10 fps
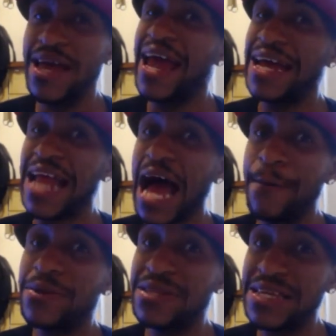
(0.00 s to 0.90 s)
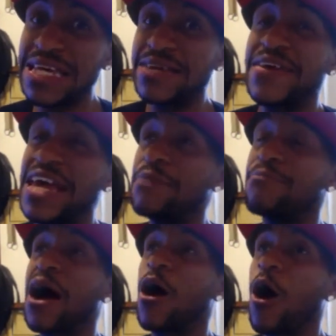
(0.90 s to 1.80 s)
and I believe in
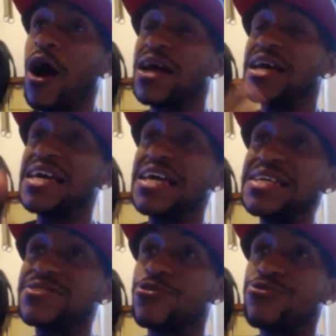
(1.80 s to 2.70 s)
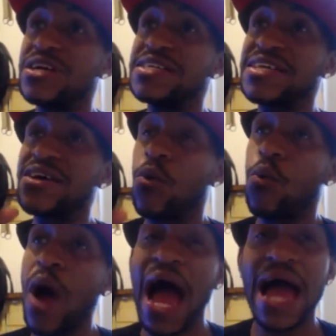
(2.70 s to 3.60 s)
my heart he's the reason
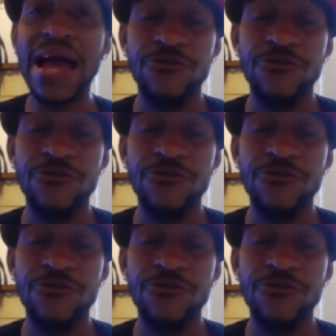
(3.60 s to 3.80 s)
why